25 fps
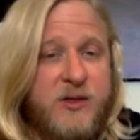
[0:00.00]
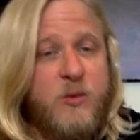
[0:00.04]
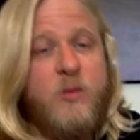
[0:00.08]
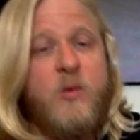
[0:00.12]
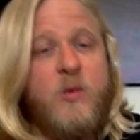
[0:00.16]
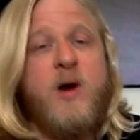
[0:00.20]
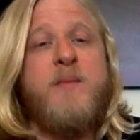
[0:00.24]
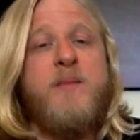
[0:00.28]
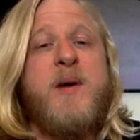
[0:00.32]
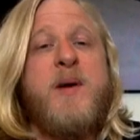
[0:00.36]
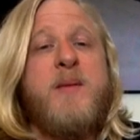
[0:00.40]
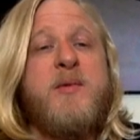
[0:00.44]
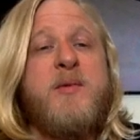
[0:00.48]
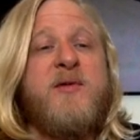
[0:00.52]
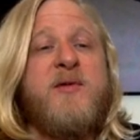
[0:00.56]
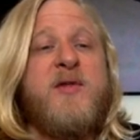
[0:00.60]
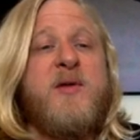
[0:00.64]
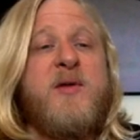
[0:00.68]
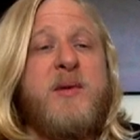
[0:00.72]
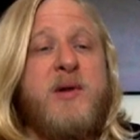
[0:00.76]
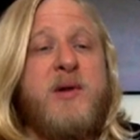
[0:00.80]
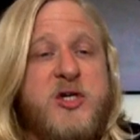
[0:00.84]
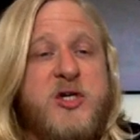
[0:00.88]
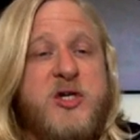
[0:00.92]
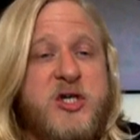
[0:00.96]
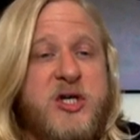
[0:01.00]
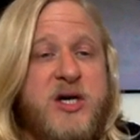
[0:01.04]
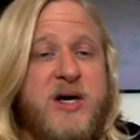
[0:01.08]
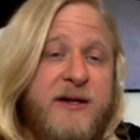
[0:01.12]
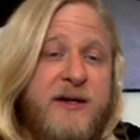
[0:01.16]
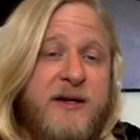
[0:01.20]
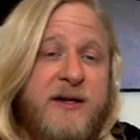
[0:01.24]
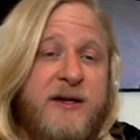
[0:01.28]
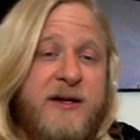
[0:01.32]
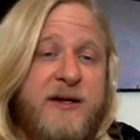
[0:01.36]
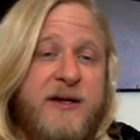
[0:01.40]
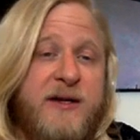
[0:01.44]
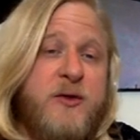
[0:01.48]
One member of the militia
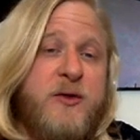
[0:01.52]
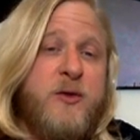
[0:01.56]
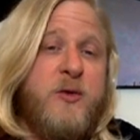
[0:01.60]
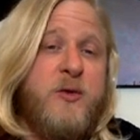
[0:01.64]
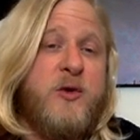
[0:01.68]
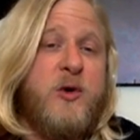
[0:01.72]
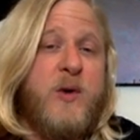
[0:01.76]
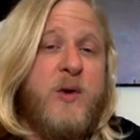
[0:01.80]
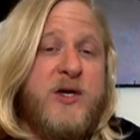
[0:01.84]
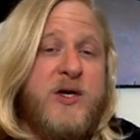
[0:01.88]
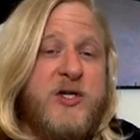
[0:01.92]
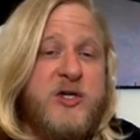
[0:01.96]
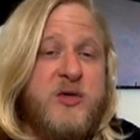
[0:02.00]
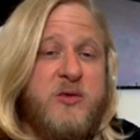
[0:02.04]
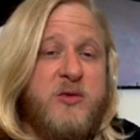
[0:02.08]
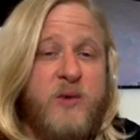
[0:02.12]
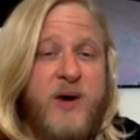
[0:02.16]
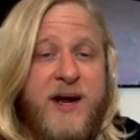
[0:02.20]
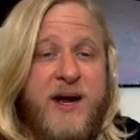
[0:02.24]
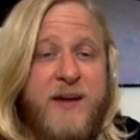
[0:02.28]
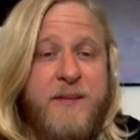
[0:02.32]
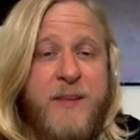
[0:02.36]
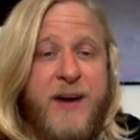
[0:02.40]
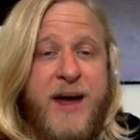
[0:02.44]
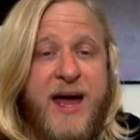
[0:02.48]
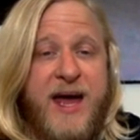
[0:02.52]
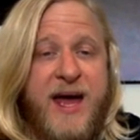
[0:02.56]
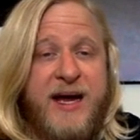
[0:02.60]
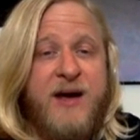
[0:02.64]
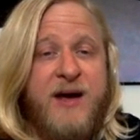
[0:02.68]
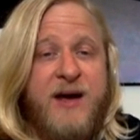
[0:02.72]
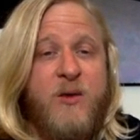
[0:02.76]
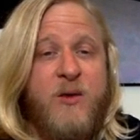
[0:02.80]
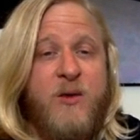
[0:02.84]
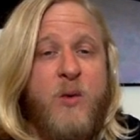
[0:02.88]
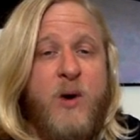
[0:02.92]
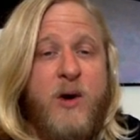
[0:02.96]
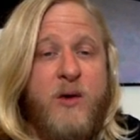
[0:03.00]
immediately threw the question right back
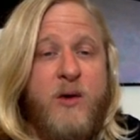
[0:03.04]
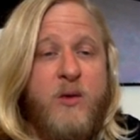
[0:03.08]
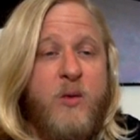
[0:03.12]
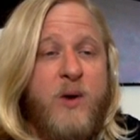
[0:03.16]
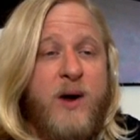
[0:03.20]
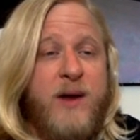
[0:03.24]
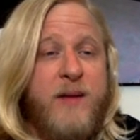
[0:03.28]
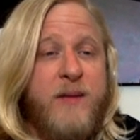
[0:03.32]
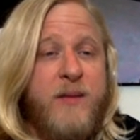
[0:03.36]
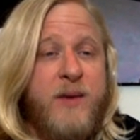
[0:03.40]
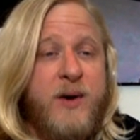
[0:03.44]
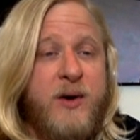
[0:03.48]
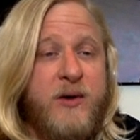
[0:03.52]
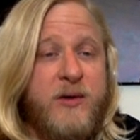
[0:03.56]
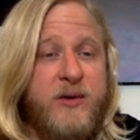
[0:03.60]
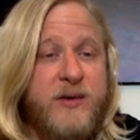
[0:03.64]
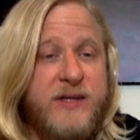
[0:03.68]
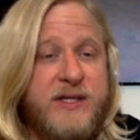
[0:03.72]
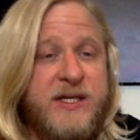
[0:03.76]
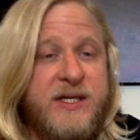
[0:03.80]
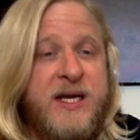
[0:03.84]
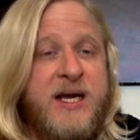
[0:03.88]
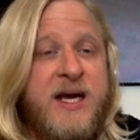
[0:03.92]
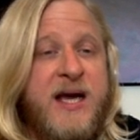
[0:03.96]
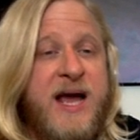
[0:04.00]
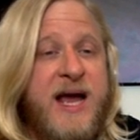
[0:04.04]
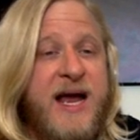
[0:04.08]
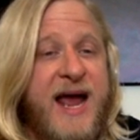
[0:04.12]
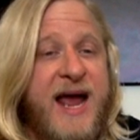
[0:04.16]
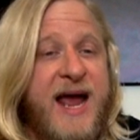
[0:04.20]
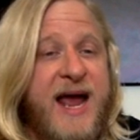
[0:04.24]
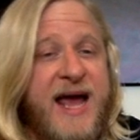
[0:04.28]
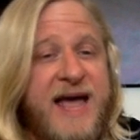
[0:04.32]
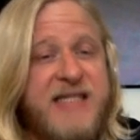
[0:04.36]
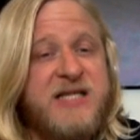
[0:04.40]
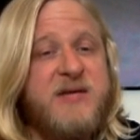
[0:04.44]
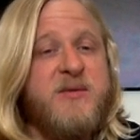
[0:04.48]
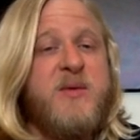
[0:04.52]
at one white motorist and
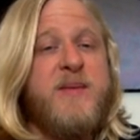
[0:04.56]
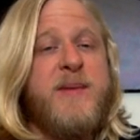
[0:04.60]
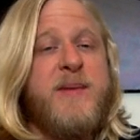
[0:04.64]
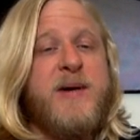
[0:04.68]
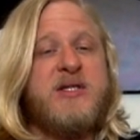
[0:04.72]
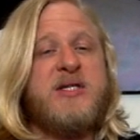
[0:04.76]
asked him about